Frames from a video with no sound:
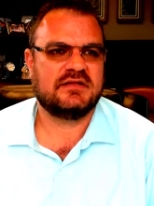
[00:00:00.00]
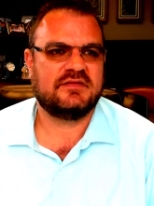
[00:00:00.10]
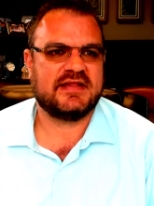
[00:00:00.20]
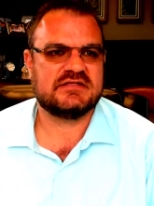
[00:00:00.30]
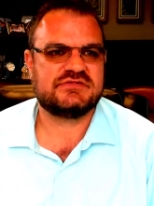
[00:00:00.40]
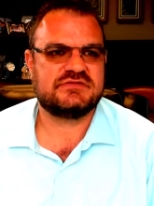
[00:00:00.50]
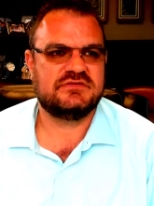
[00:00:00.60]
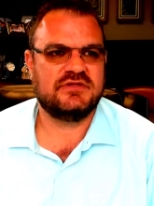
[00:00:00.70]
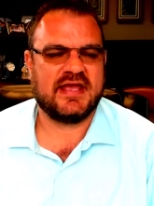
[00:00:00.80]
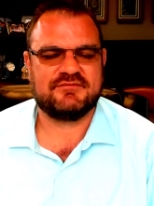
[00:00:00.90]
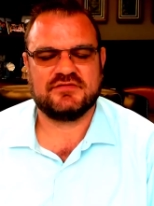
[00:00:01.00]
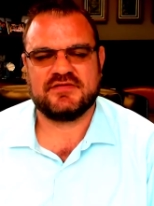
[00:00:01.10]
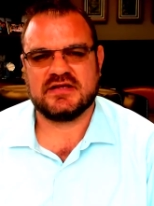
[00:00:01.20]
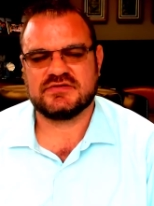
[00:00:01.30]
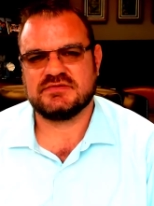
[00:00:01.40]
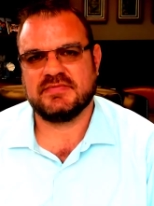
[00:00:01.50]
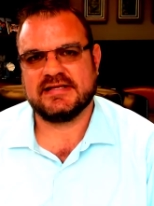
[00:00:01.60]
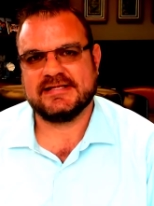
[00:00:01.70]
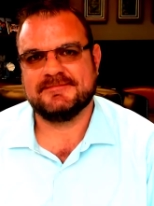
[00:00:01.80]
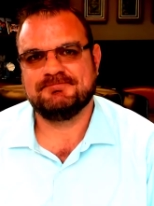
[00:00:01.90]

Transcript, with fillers: That is, you have to fire somebody.